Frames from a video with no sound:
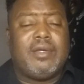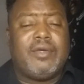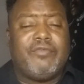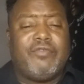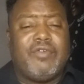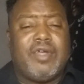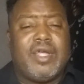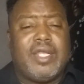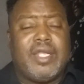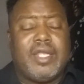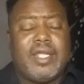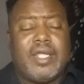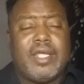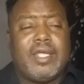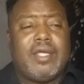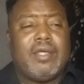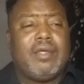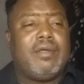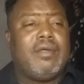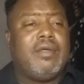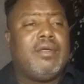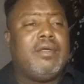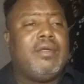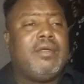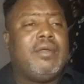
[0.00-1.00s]
right
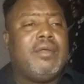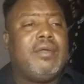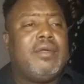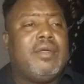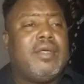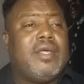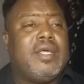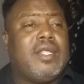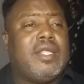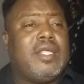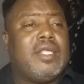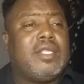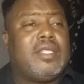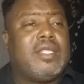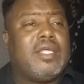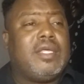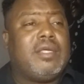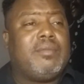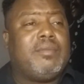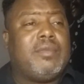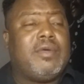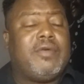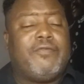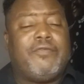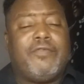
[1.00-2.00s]
now, and I
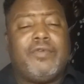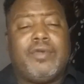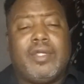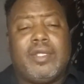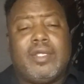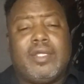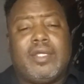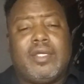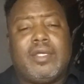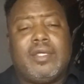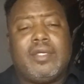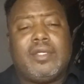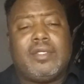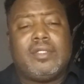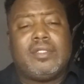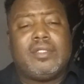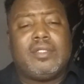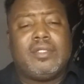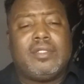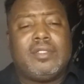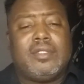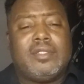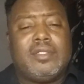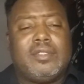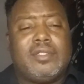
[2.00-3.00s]
think my
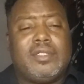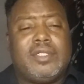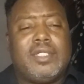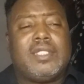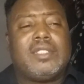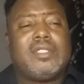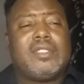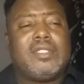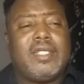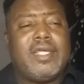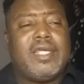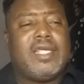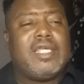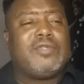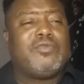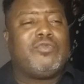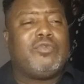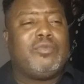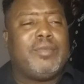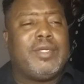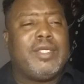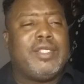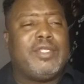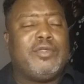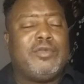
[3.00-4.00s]
friend Justin
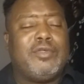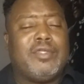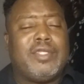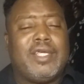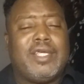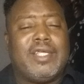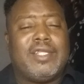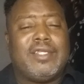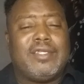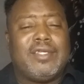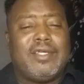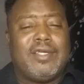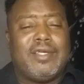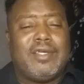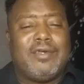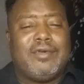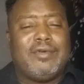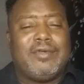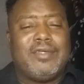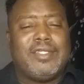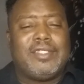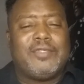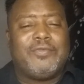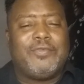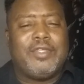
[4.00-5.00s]
Hansford may do that
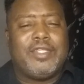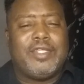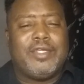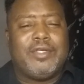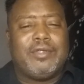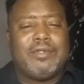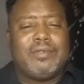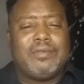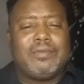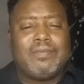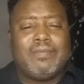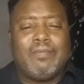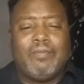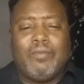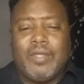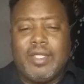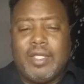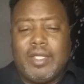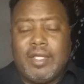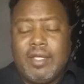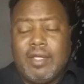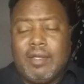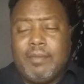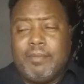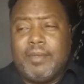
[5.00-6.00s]
on his video.
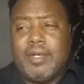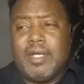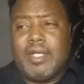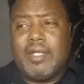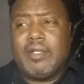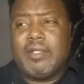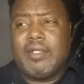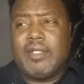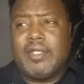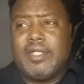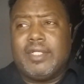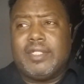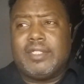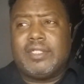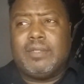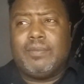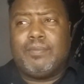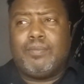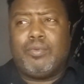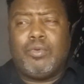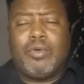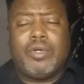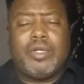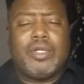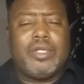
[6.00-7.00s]
But it's
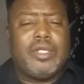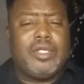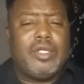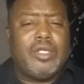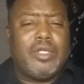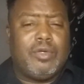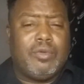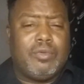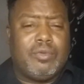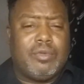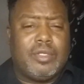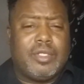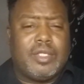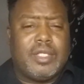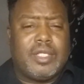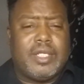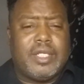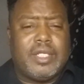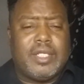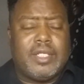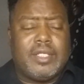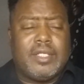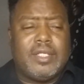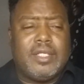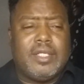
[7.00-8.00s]
important to note
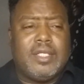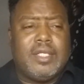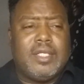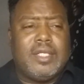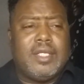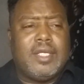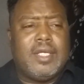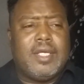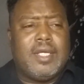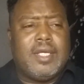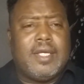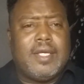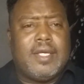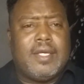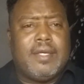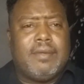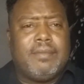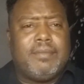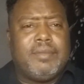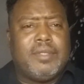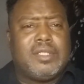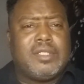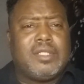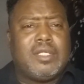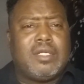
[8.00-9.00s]
that
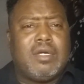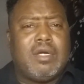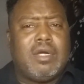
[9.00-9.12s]
Mr.